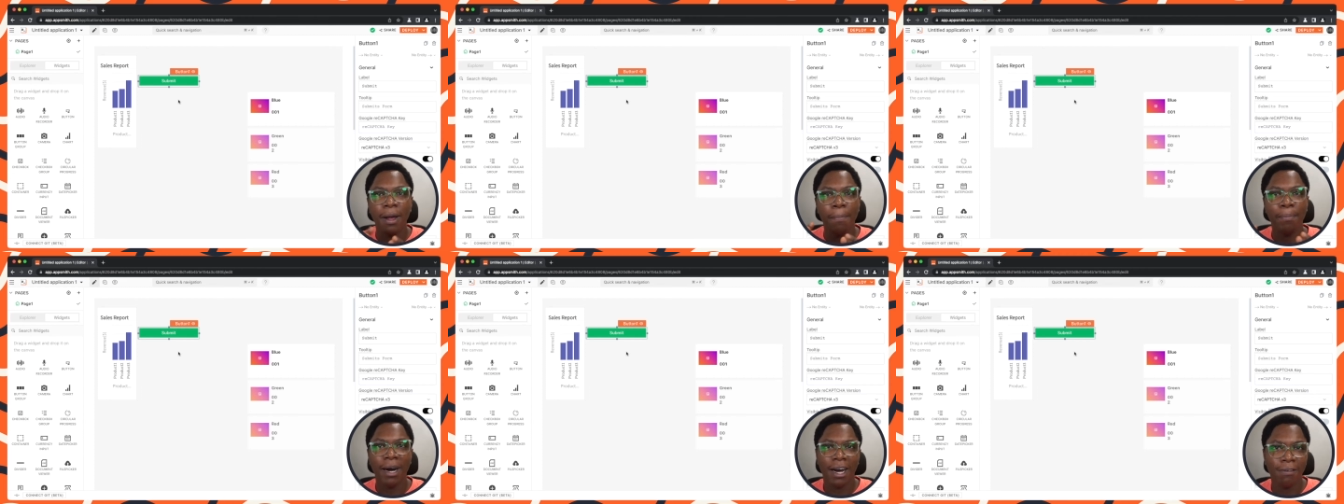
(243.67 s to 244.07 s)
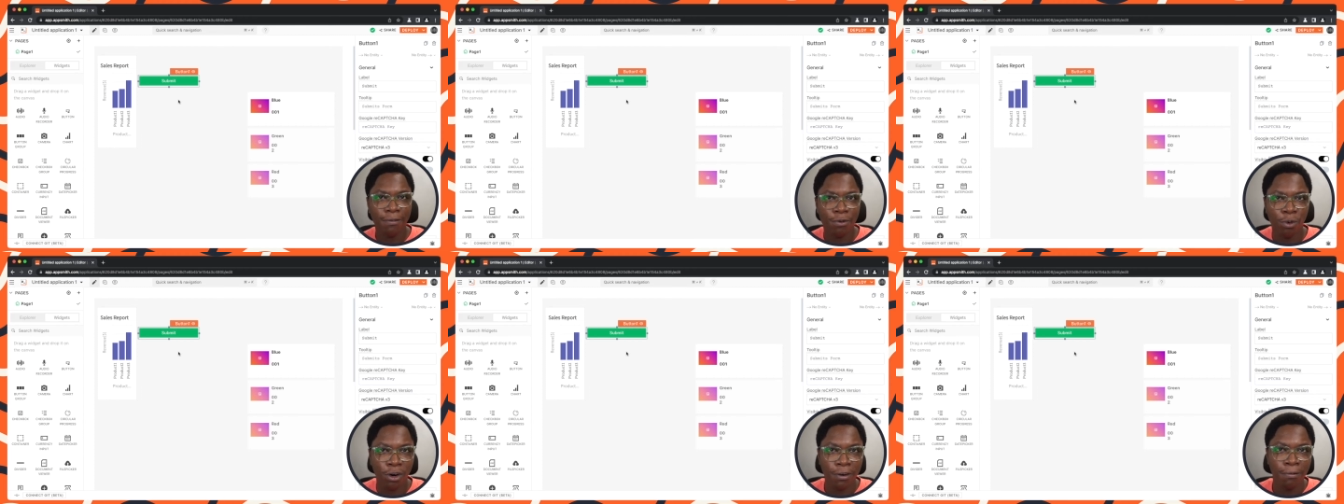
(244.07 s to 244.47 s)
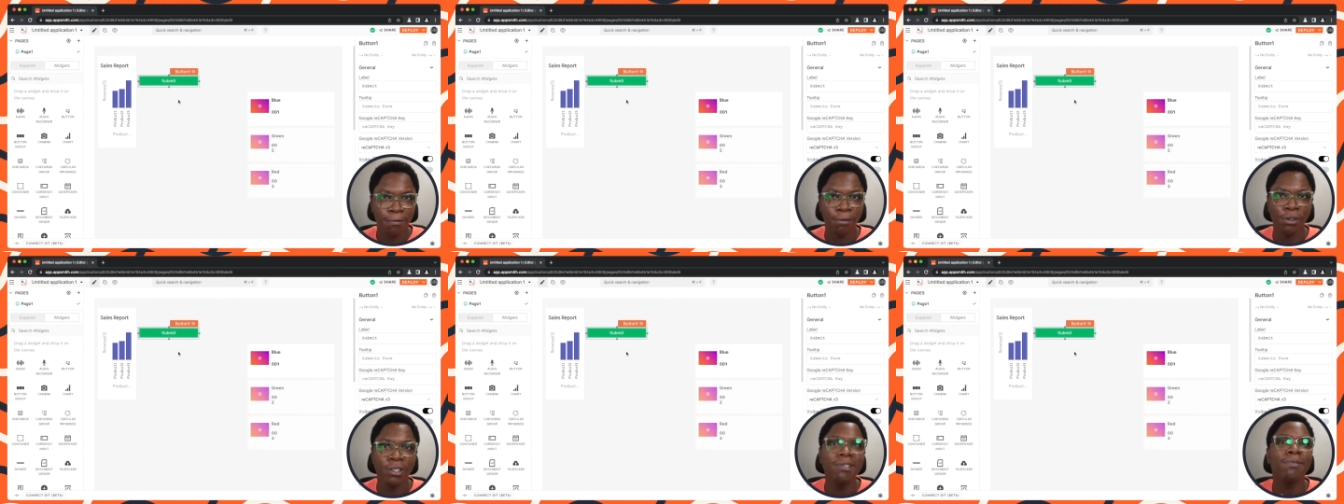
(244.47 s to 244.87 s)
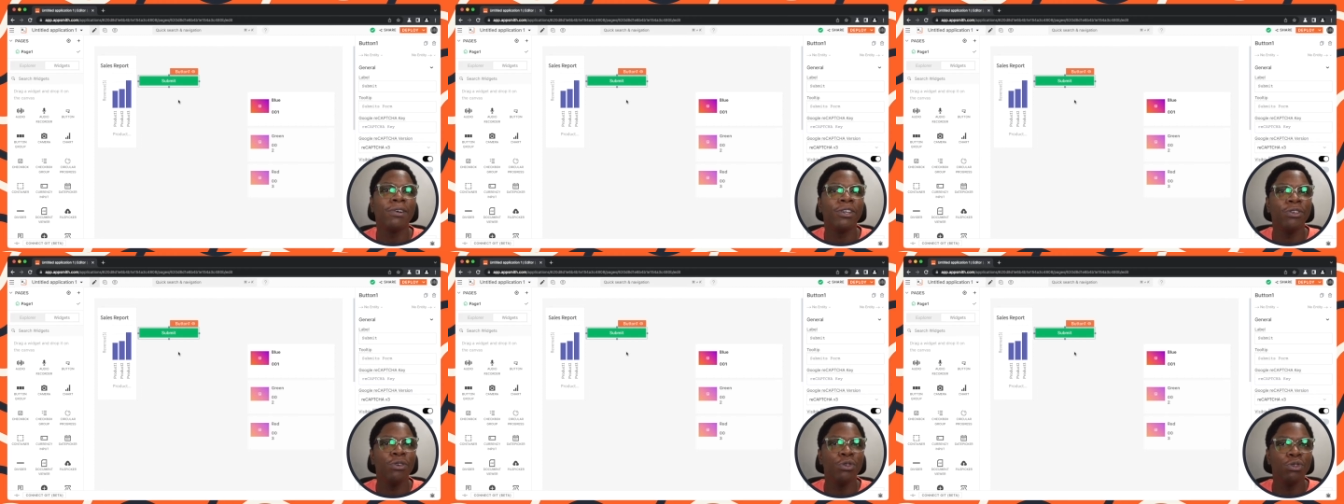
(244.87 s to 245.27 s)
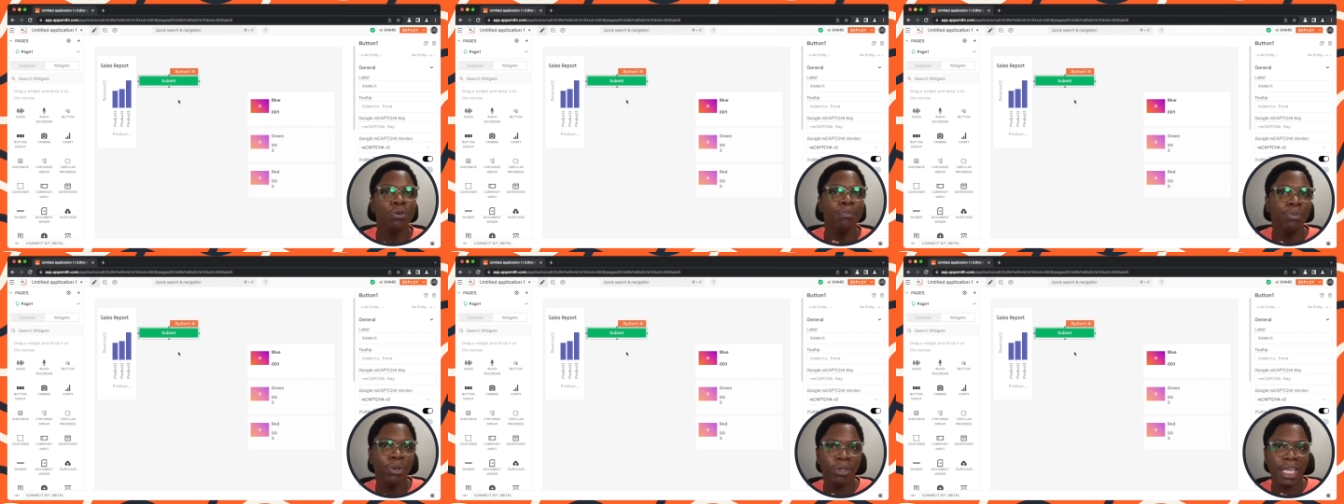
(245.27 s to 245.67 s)
powerful workflows for you to
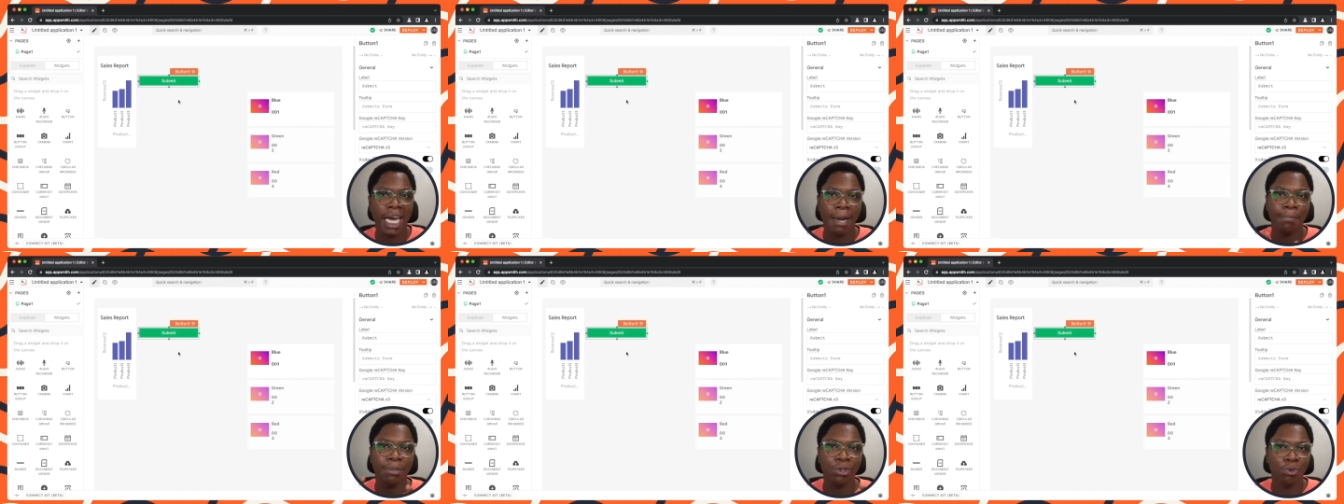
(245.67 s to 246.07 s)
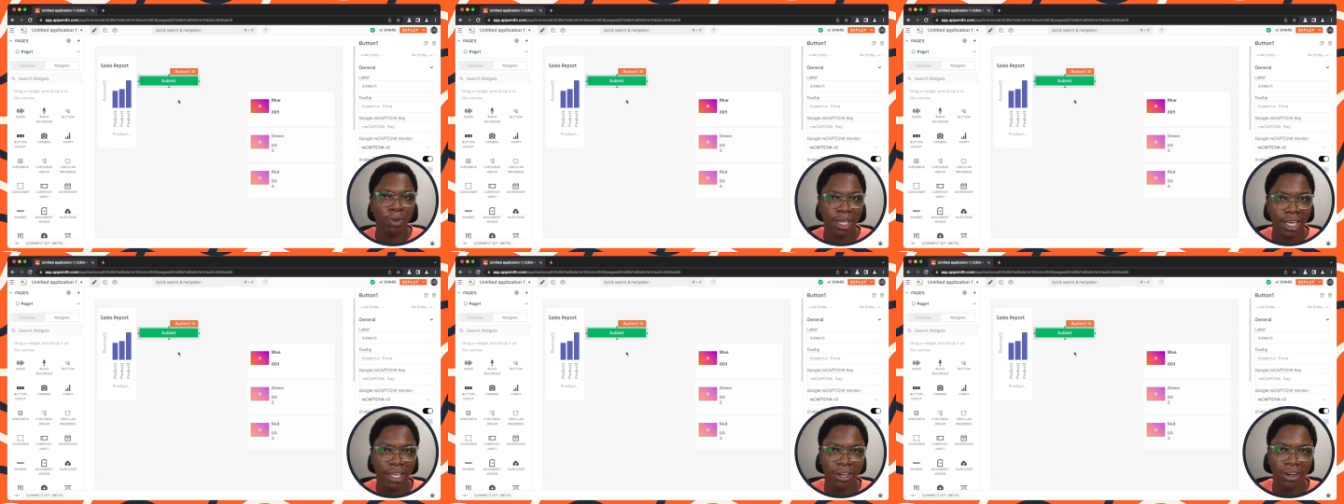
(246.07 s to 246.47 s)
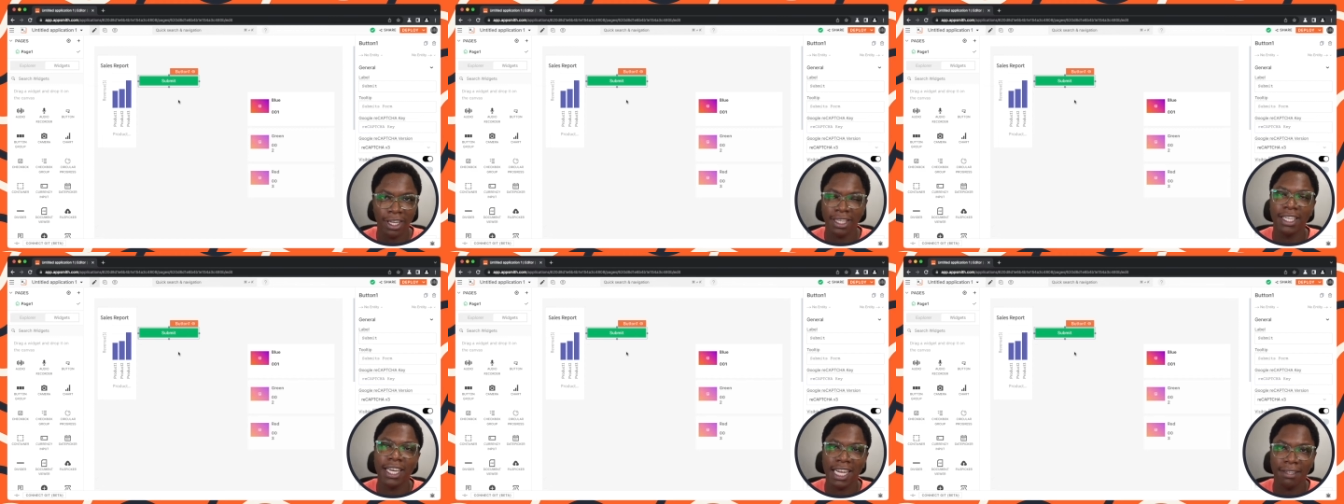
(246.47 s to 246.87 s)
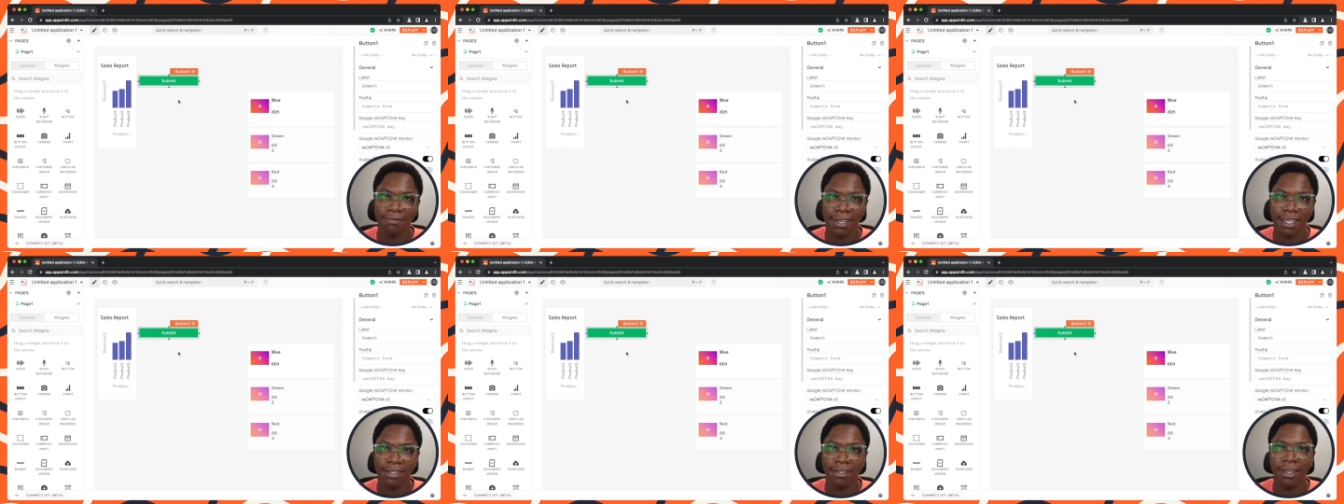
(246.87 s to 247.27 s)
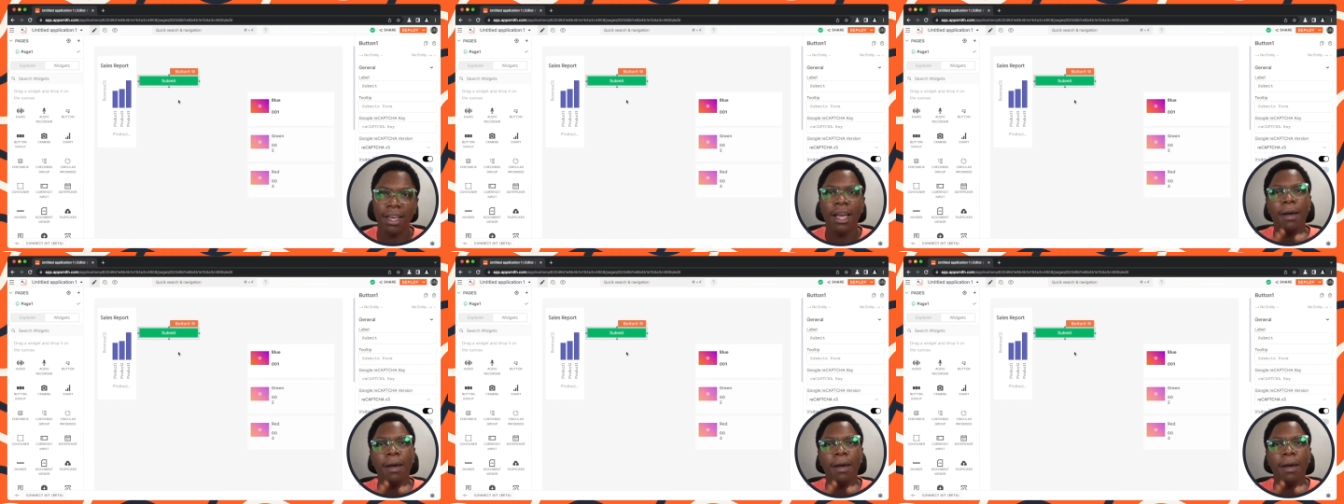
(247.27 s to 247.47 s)
build apps quickly on the canvas.